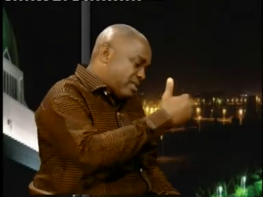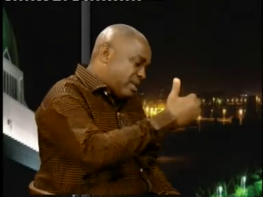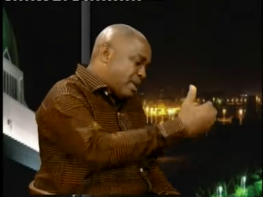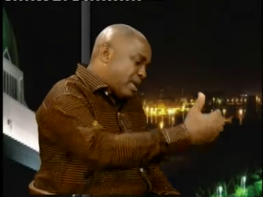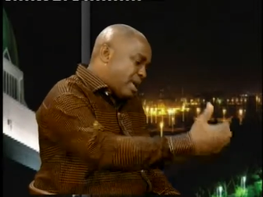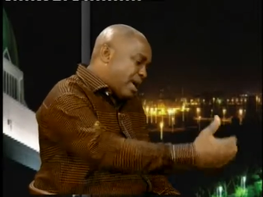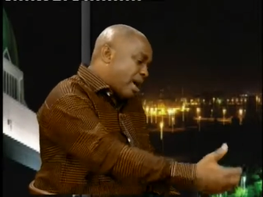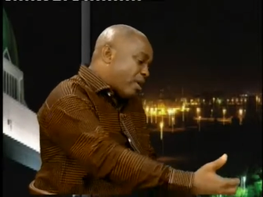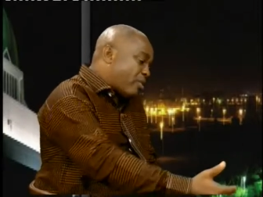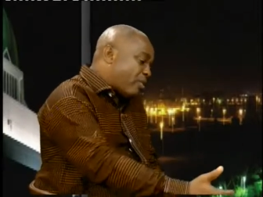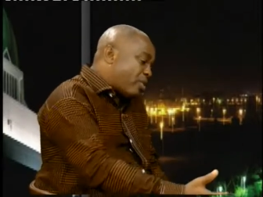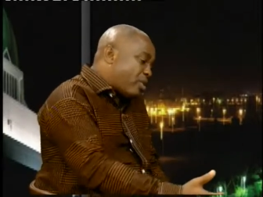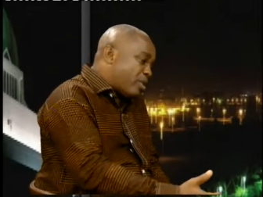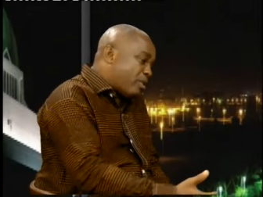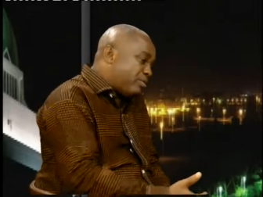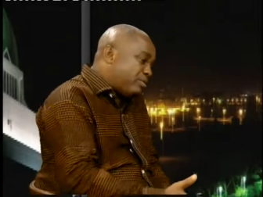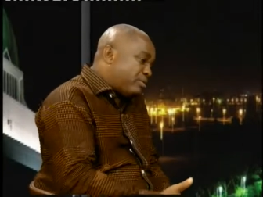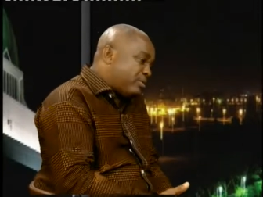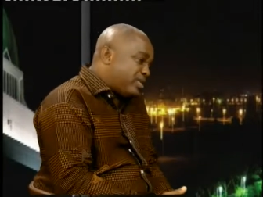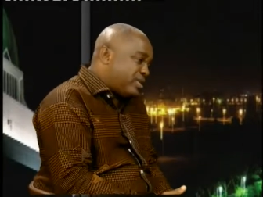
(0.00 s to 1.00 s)

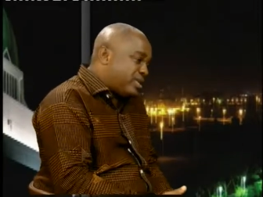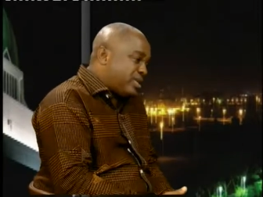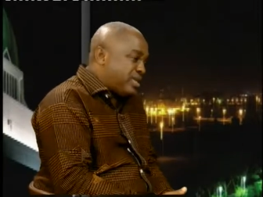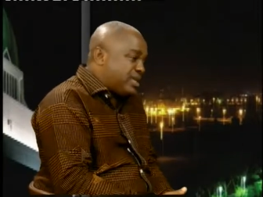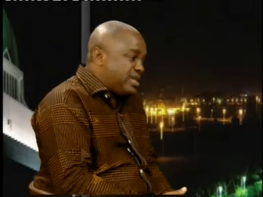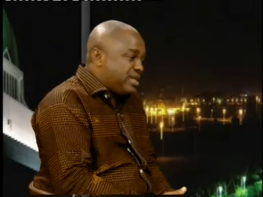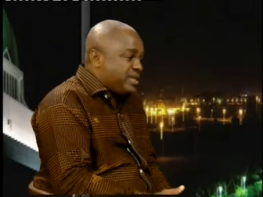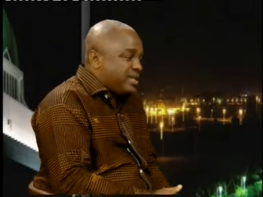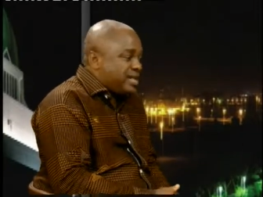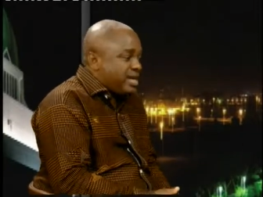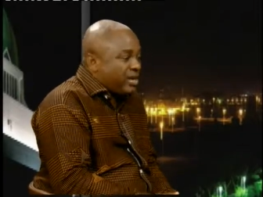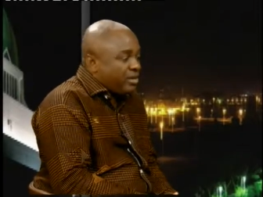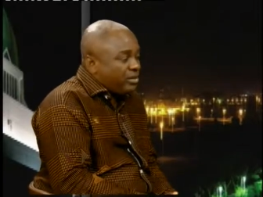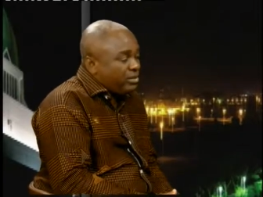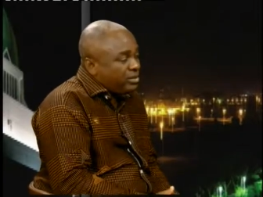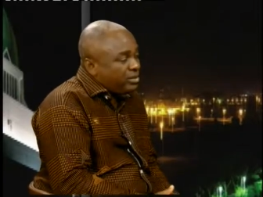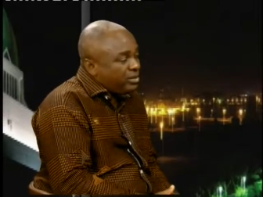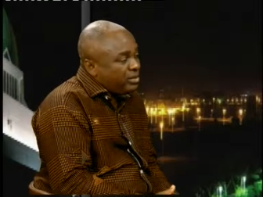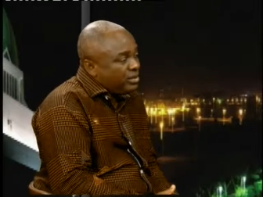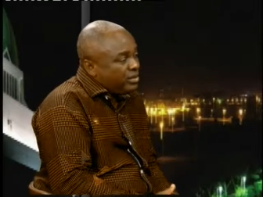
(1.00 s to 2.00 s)
outcome is
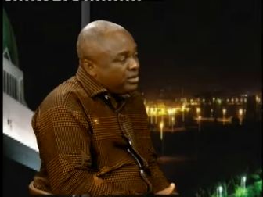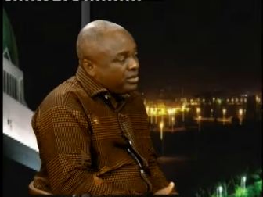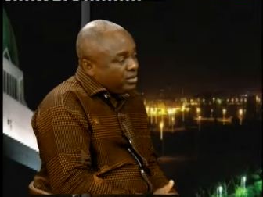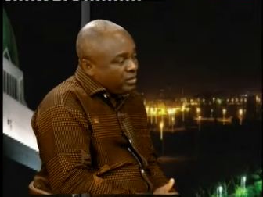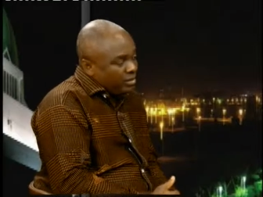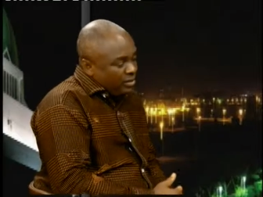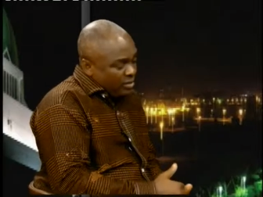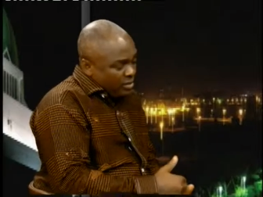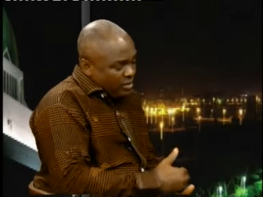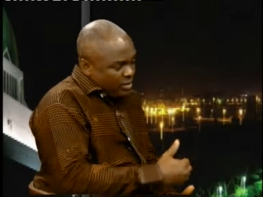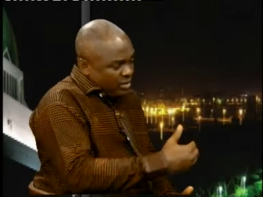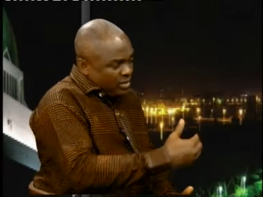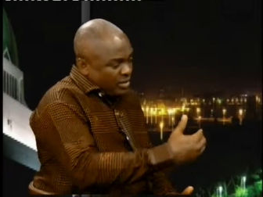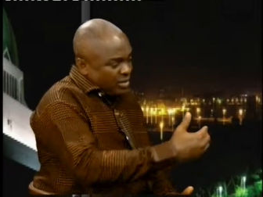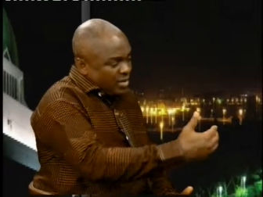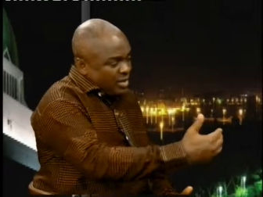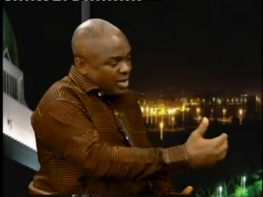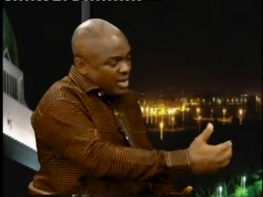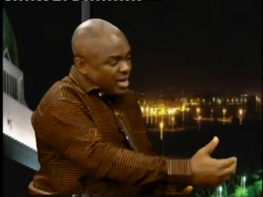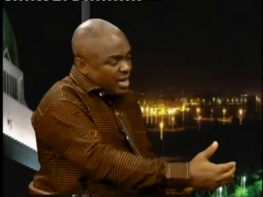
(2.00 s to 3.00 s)
now
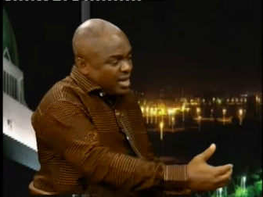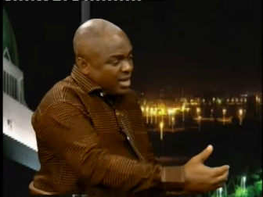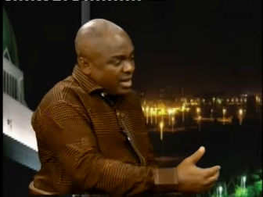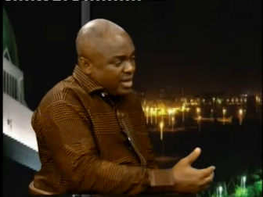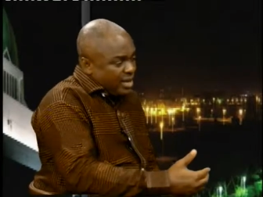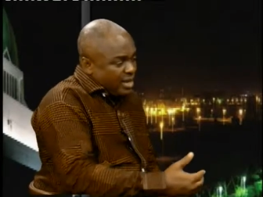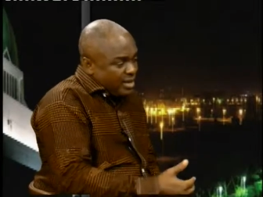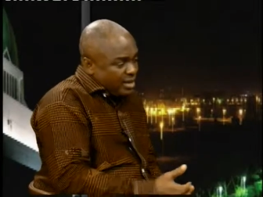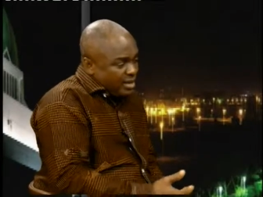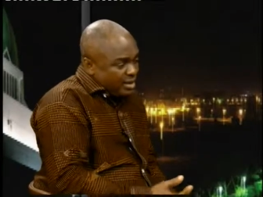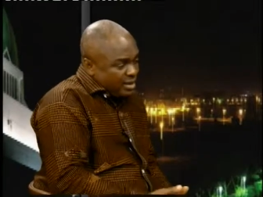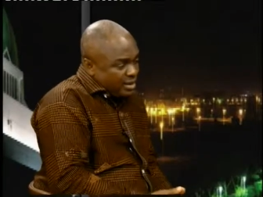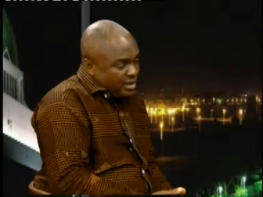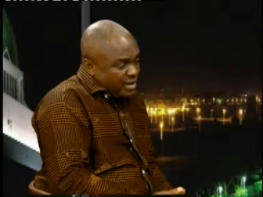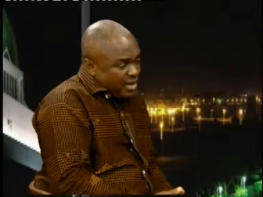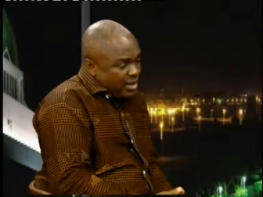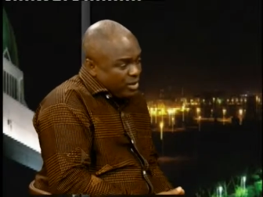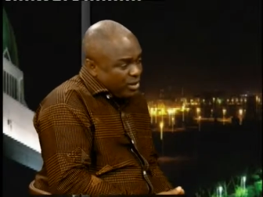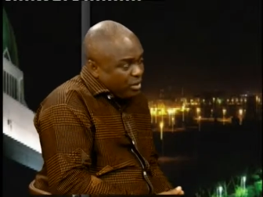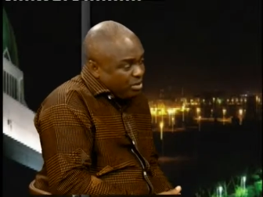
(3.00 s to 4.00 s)
uh,
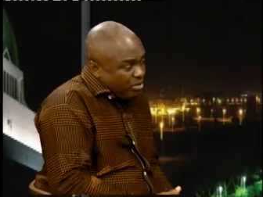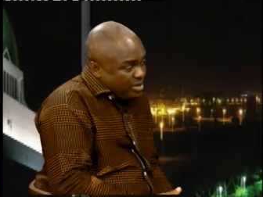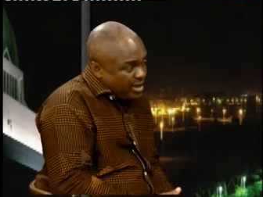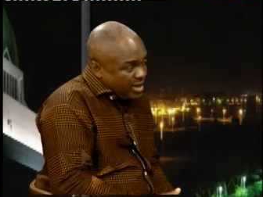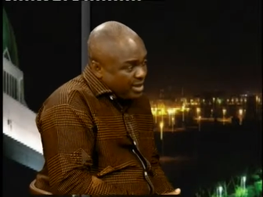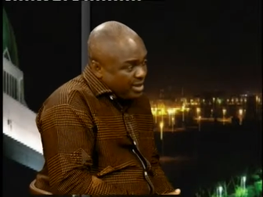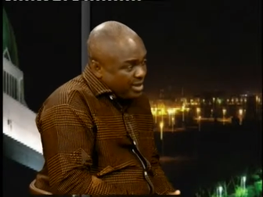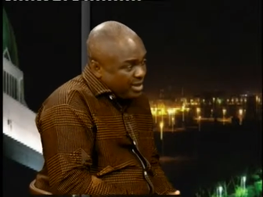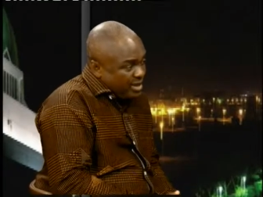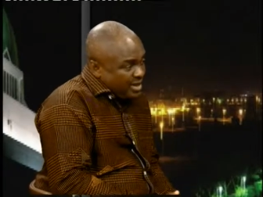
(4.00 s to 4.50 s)
adopted